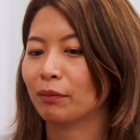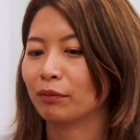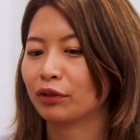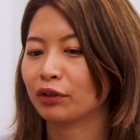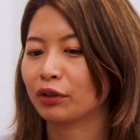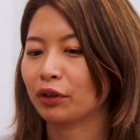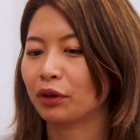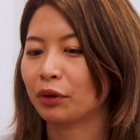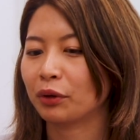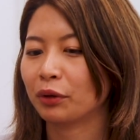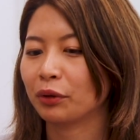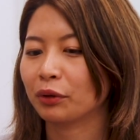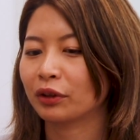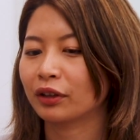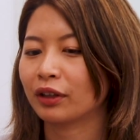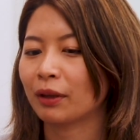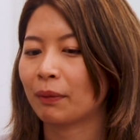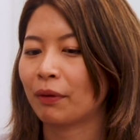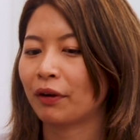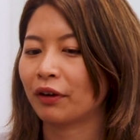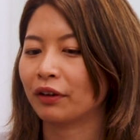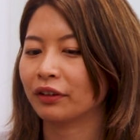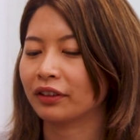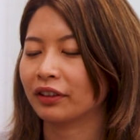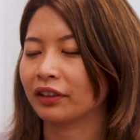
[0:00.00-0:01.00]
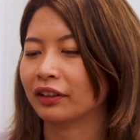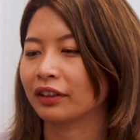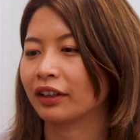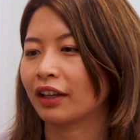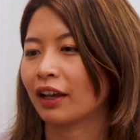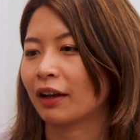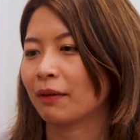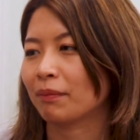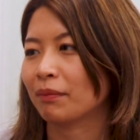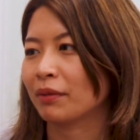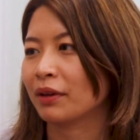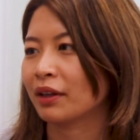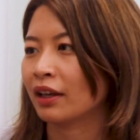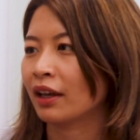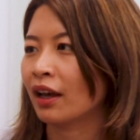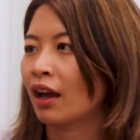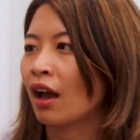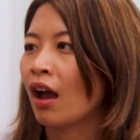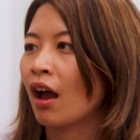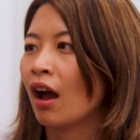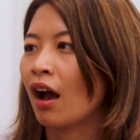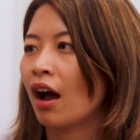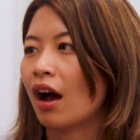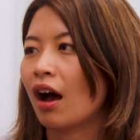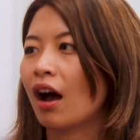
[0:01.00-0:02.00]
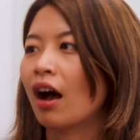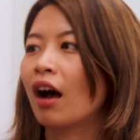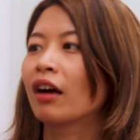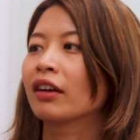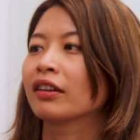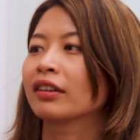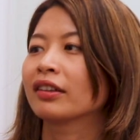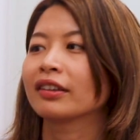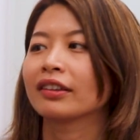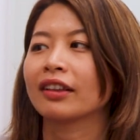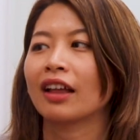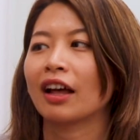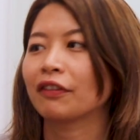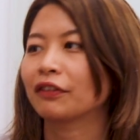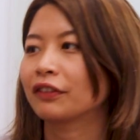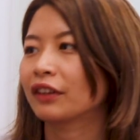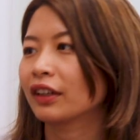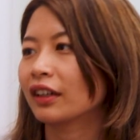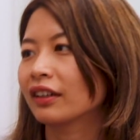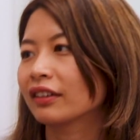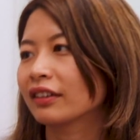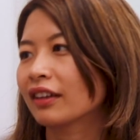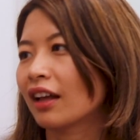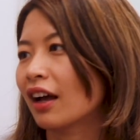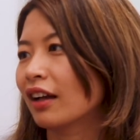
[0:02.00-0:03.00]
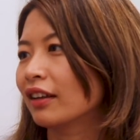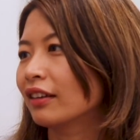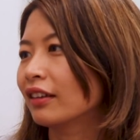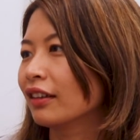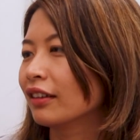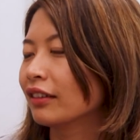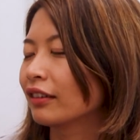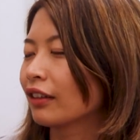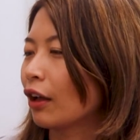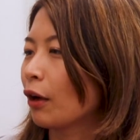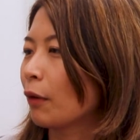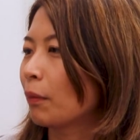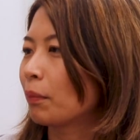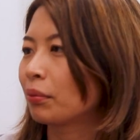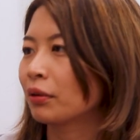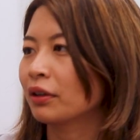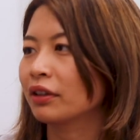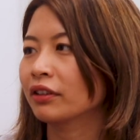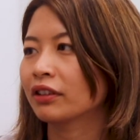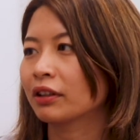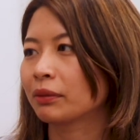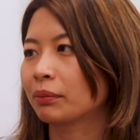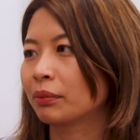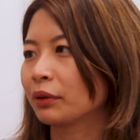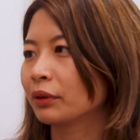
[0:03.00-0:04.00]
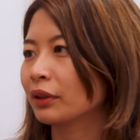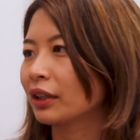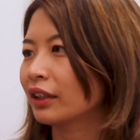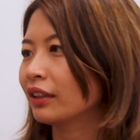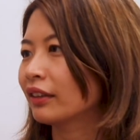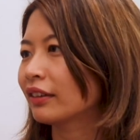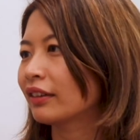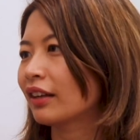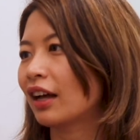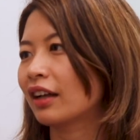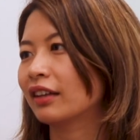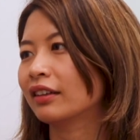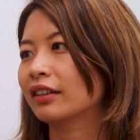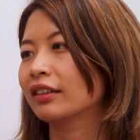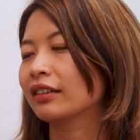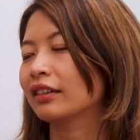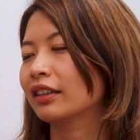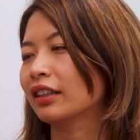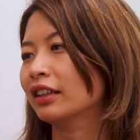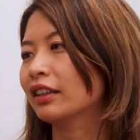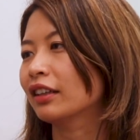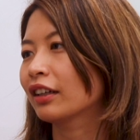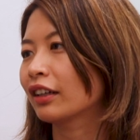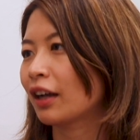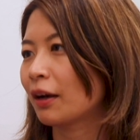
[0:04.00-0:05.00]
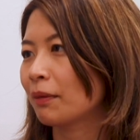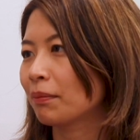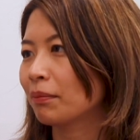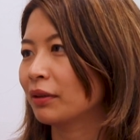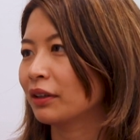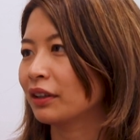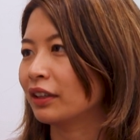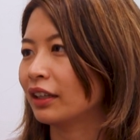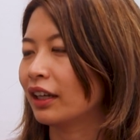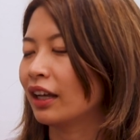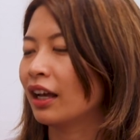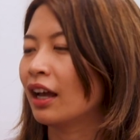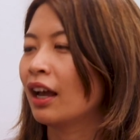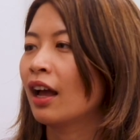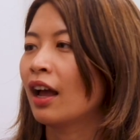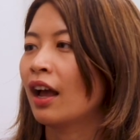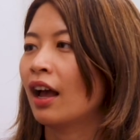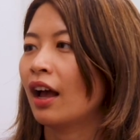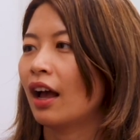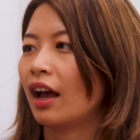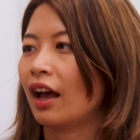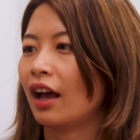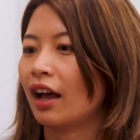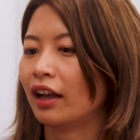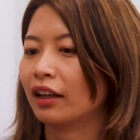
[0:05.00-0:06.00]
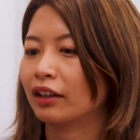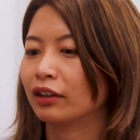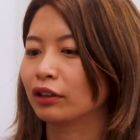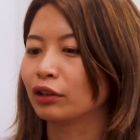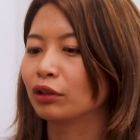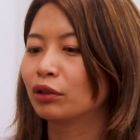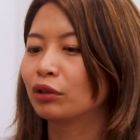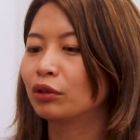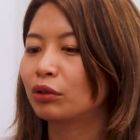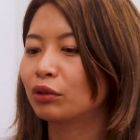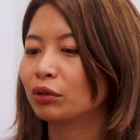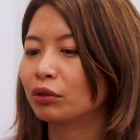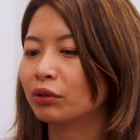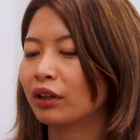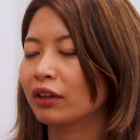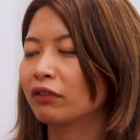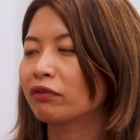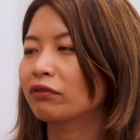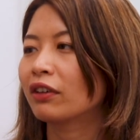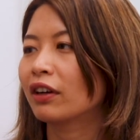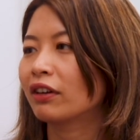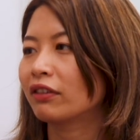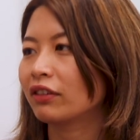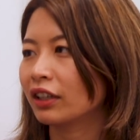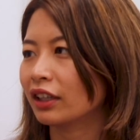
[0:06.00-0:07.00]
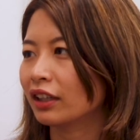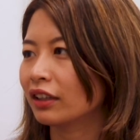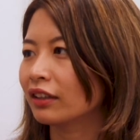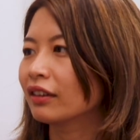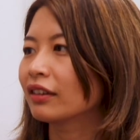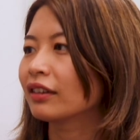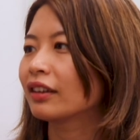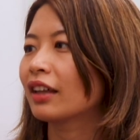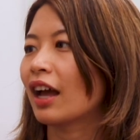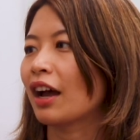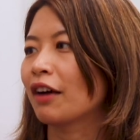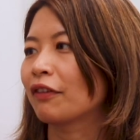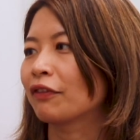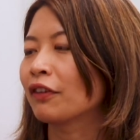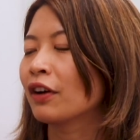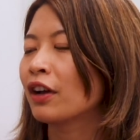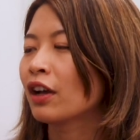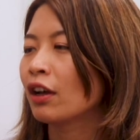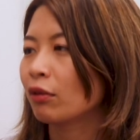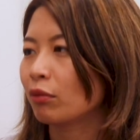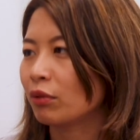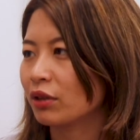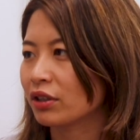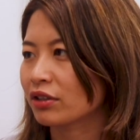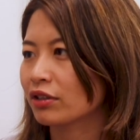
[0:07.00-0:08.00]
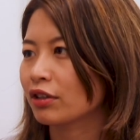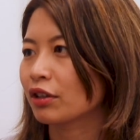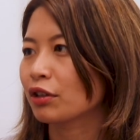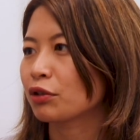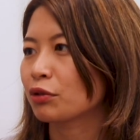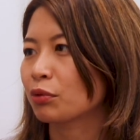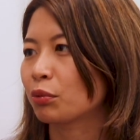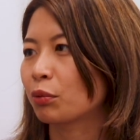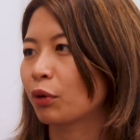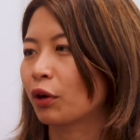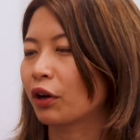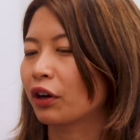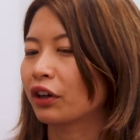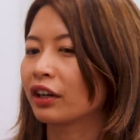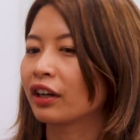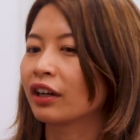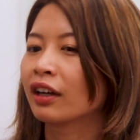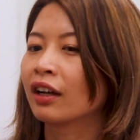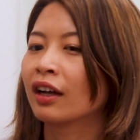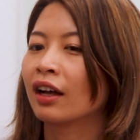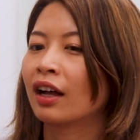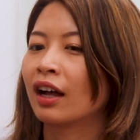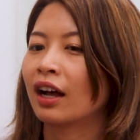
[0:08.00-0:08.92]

So the person can be a staff data scientist or principal data scientist in the company and doing very in-depth research work.